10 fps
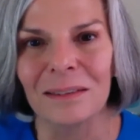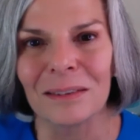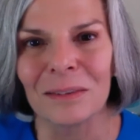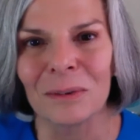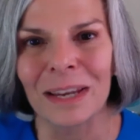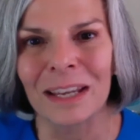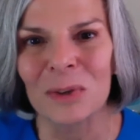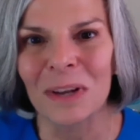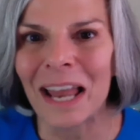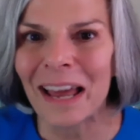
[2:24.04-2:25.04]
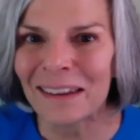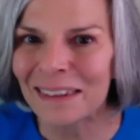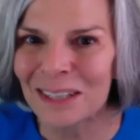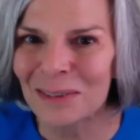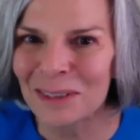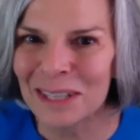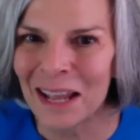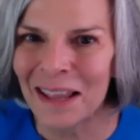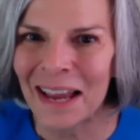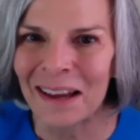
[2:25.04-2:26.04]
We can do a lot of things with
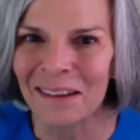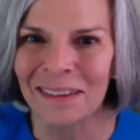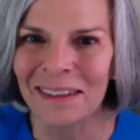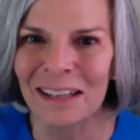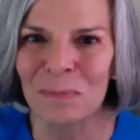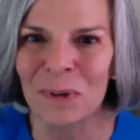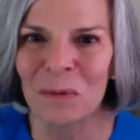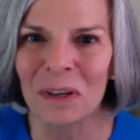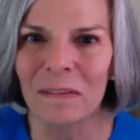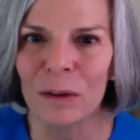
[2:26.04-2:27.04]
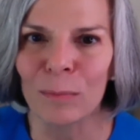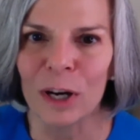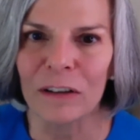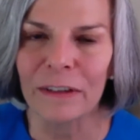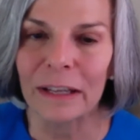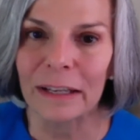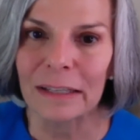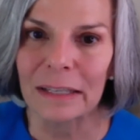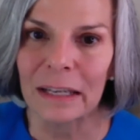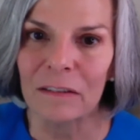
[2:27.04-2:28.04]
telehealth, and that's been one of the
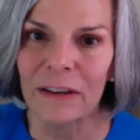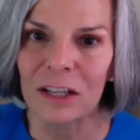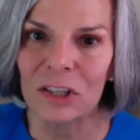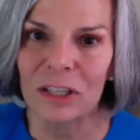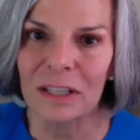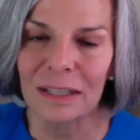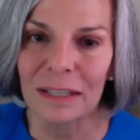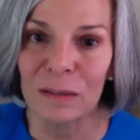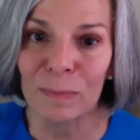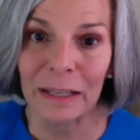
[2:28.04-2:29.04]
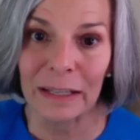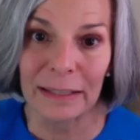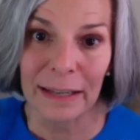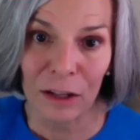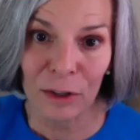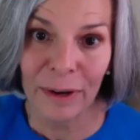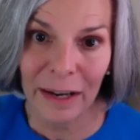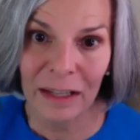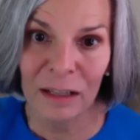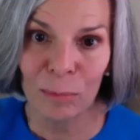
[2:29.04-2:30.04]
marvelous innovations that's been
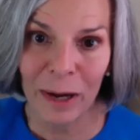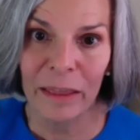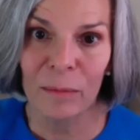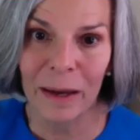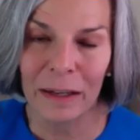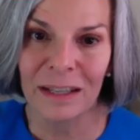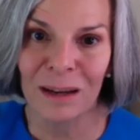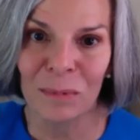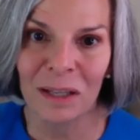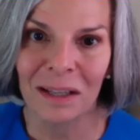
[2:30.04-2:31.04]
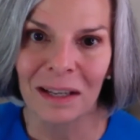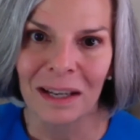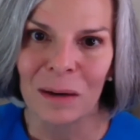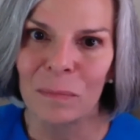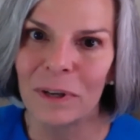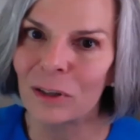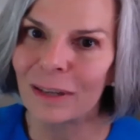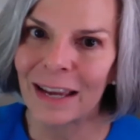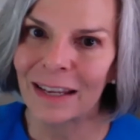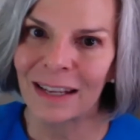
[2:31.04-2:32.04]
accelerated by the pandemic, but you
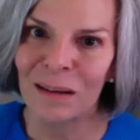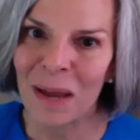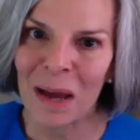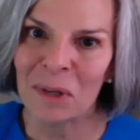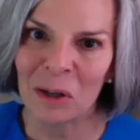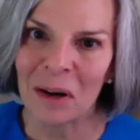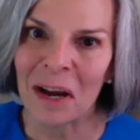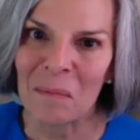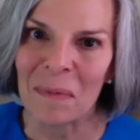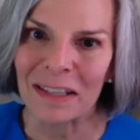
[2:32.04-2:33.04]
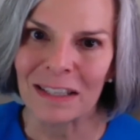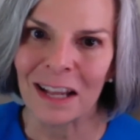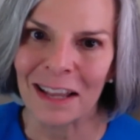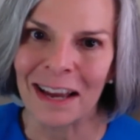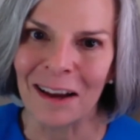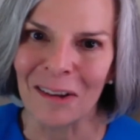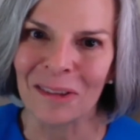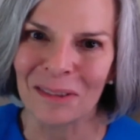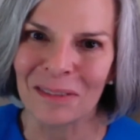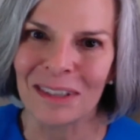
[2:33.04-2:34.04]
can't get a mammogram by telehealth.
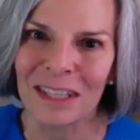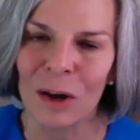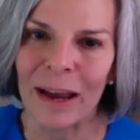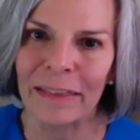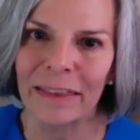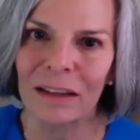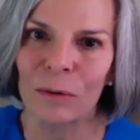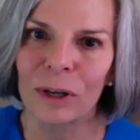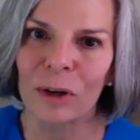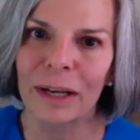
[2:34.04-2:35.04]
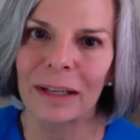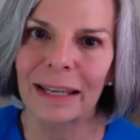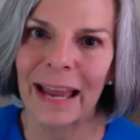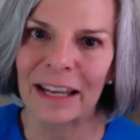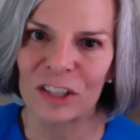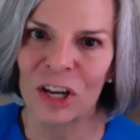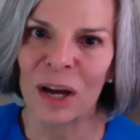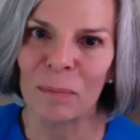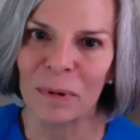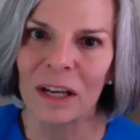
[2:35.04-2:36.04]
So I think we're going to catch up